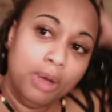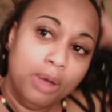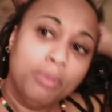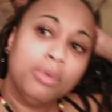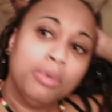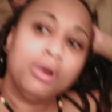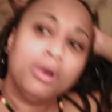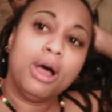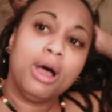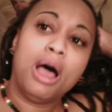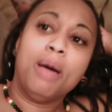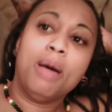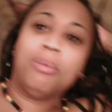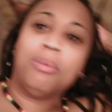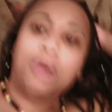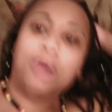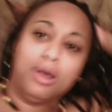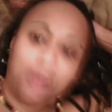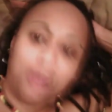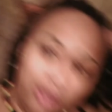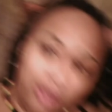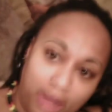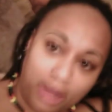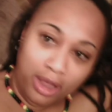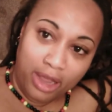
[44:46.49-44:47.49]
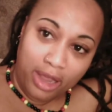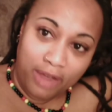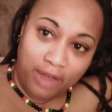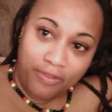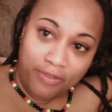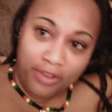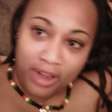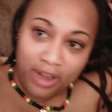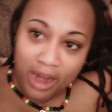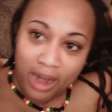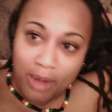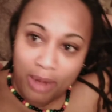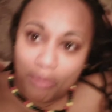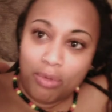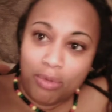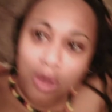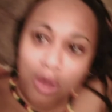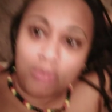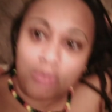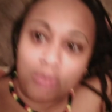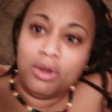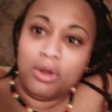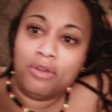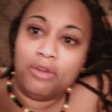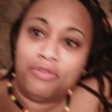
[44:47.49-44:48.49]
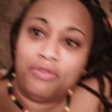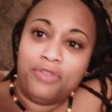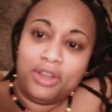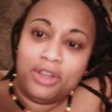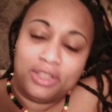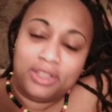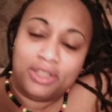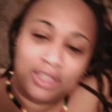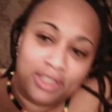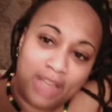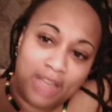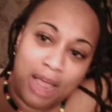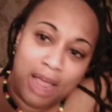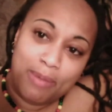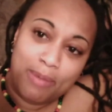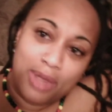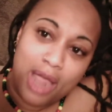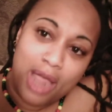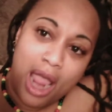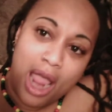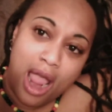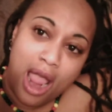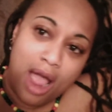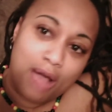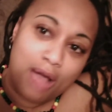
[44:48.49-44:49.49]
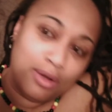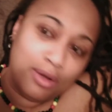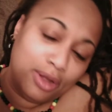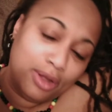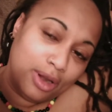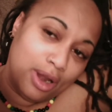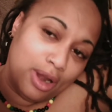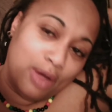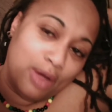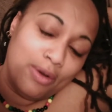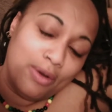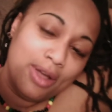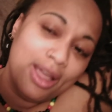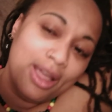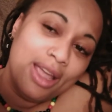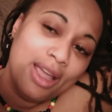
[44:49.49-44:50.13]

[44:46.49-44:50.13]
But I'm a, if it ain't broke, don't fix it type gal, you know.